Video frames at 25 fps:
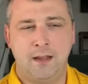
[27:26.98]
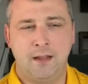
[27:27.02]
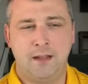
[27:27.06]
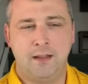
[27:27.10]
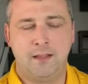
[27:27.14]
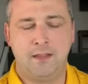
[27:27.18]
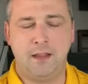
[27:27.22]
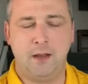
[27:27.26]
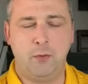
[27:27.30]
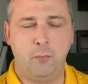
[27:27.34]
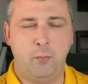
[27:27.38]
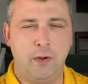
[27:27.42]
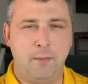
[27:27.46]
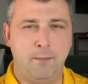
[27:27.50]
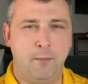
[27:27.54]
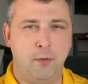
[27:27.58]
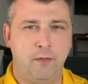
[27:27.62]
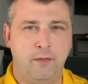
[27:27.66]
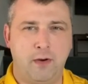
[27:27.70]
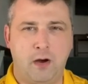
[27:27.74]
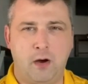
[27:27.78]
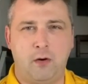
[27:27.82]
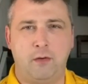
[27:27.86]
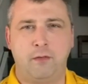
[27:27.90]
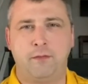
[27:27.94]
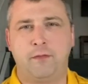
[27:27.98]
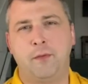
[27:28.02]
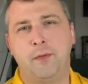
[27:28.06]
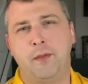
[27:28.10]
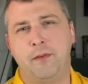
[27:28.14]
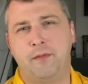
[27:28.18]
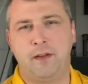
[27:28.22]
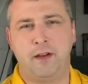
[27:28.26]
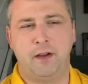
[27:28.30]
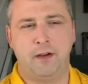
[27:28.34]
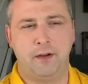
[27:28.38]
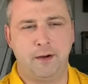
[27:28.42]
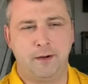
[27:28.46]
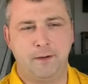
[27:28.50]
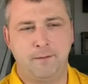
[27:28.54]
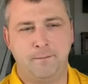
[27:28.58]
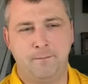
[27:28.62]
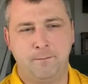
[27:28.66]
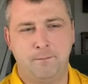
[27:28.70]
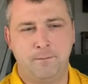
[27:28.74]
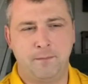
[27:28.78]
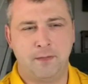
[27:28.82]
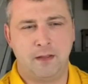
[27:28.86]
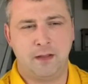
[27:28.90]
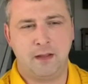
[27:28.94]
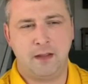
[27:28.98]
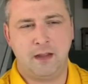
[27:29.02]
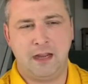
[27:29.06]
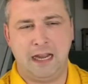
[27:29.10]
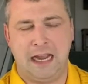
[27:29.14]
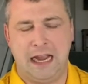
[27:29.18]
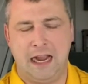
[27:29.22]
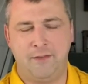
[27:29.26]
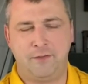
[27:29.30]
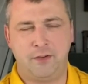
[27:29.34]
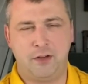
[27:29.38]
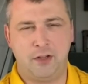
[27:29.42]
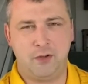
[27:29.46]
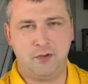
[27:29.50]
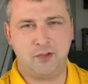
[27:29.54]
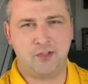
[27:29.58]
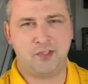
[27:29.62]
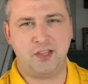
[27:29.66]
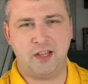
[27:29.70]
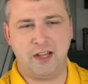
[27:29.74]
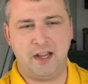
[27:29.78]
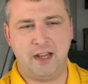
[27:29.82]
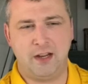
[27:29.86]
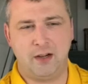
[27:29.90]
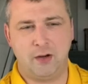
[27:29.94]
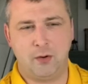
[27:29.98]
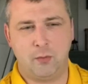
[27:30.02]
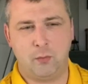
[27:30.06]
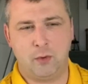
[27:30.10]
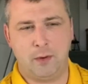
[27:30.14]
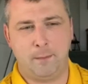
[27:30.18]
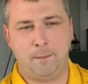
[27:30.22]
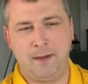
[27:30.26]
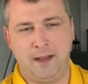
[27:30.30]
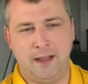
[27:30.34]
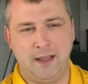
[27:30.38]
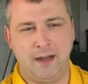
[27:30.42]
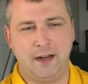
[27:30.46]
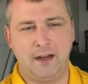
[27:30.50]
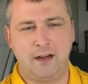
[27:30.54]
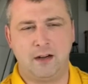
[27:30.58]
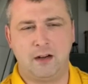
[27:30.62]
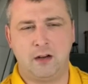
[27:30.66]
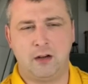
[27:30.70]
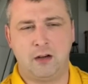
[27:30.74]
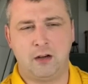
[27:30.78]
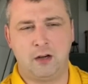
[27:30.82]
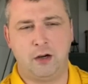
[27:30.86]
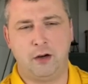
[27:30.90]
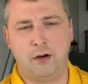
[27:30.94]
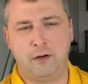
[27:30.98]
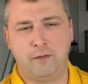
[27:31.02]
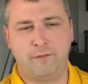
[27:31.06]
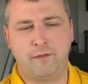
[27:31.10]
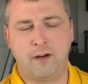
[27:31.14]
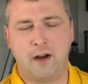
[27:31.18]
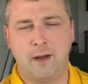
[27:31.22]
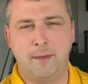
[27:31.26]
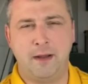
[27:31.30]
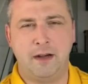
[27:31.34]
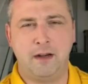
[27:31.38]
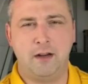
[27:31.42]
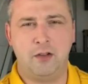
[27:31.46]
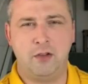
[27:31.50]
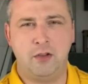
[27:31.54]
Then we move on from the failure. After you see it, repent it, learn from it.